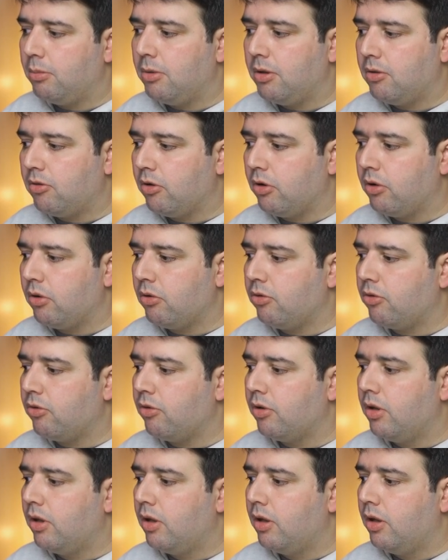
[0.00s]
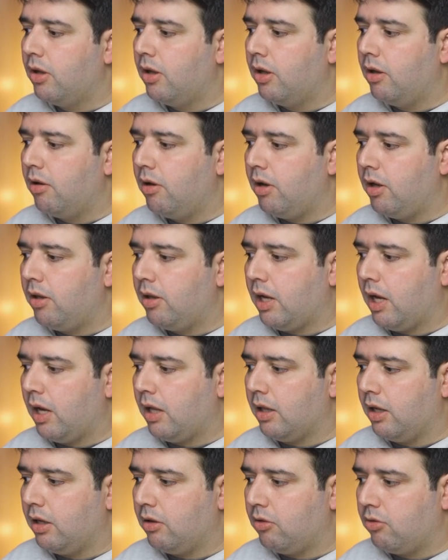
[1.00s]
midtones and the
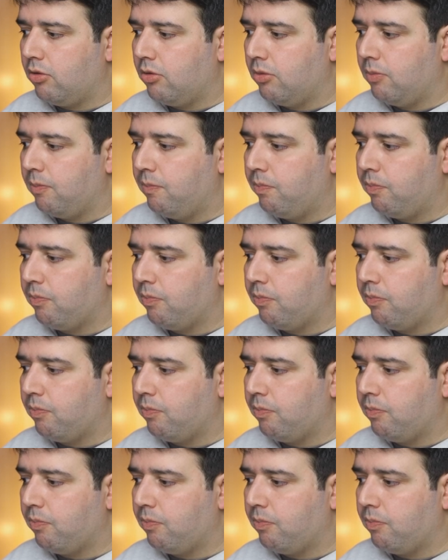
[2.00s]
highlights.